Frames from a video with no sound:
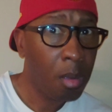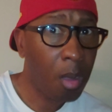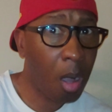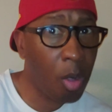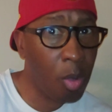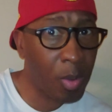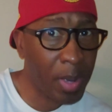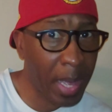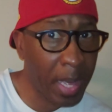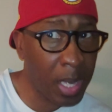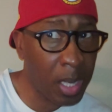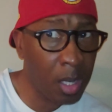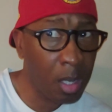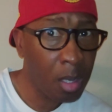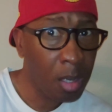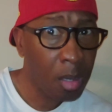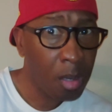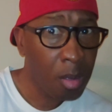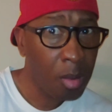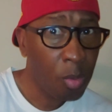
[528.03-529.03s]

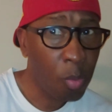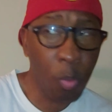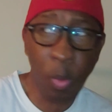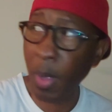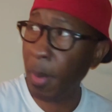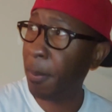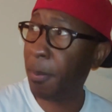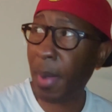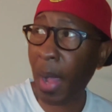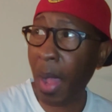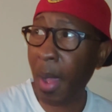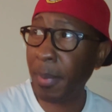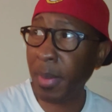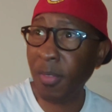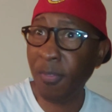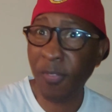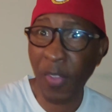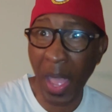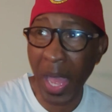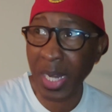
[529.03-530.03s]
okay, with
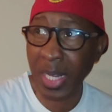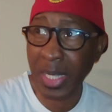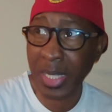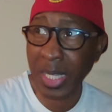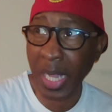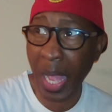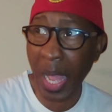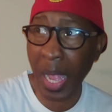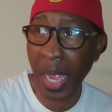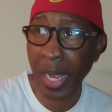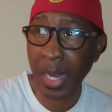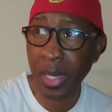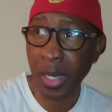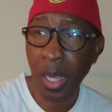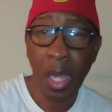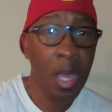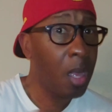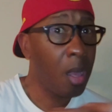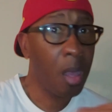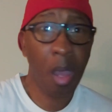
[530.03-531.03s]
Bobby Valentino,
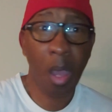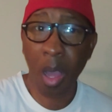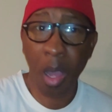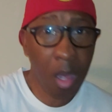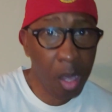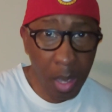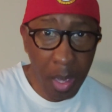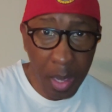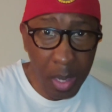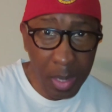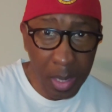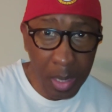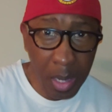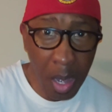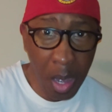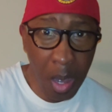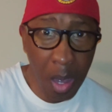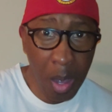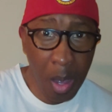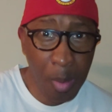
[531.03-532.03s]

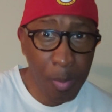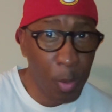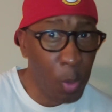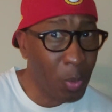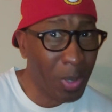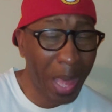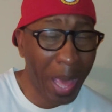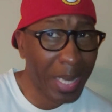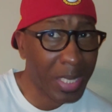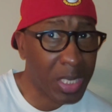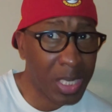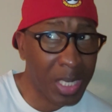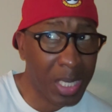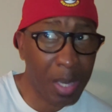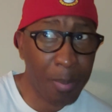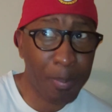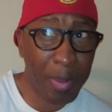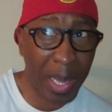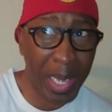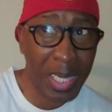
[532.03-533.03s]
um, who likes to
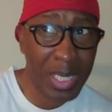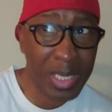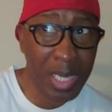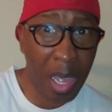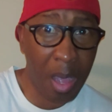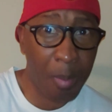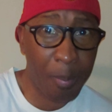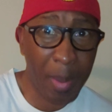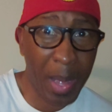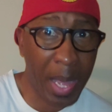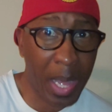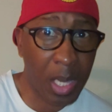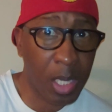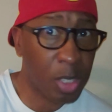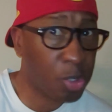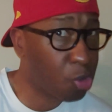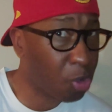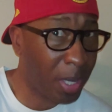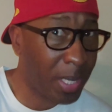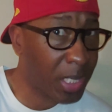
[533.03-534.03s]
get banged out by
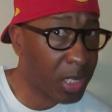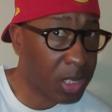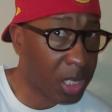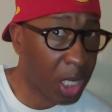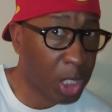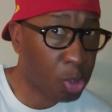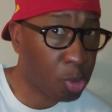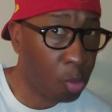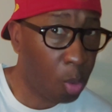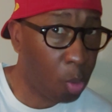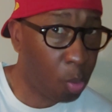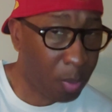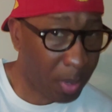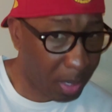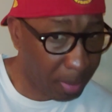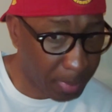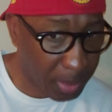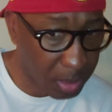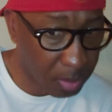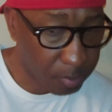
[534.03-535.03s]
transsexual
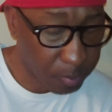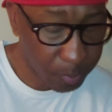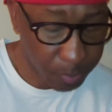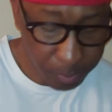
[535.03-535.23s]
women.